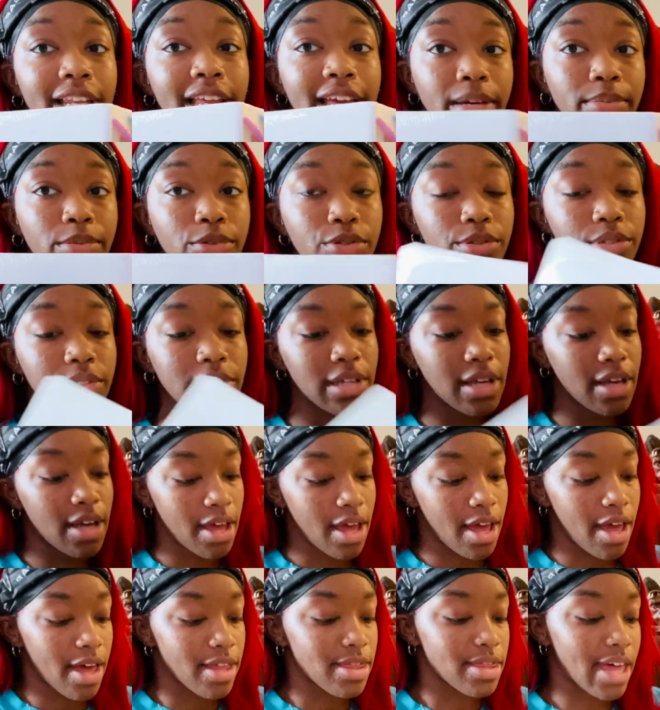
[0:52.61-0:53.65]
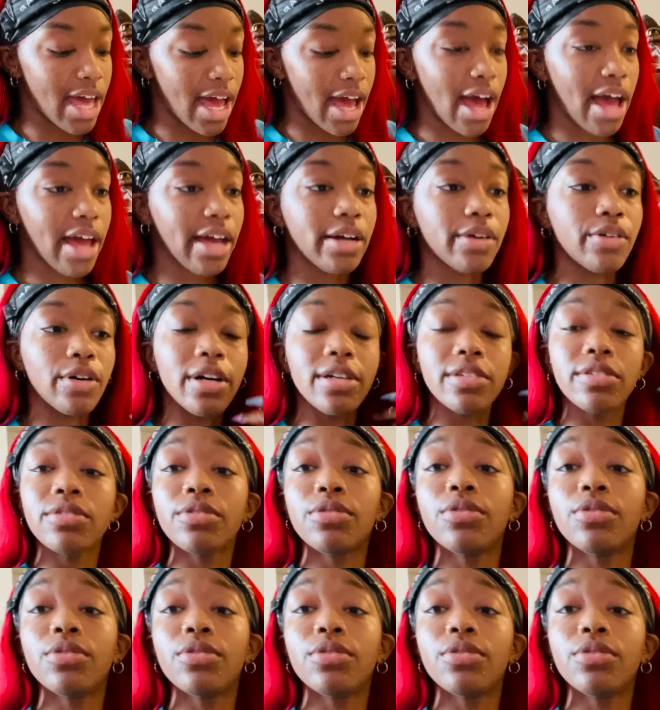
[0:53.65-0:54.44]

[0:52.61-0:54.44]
labels that I also